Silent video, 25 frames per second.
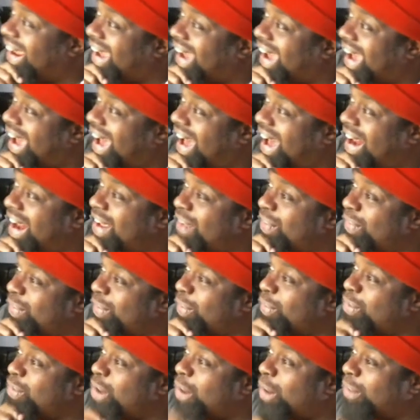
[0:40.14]
I didn't
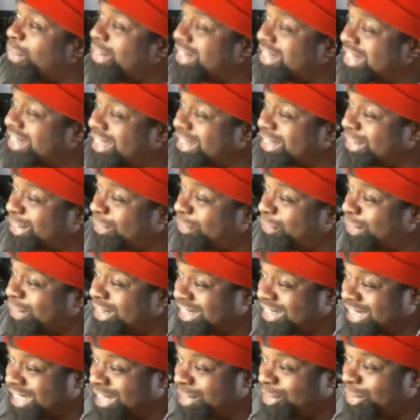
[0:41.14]
even notice this the first
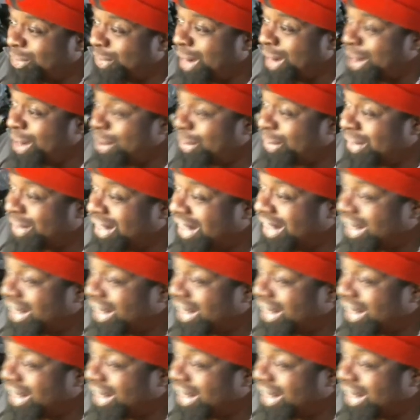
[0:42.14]
time around.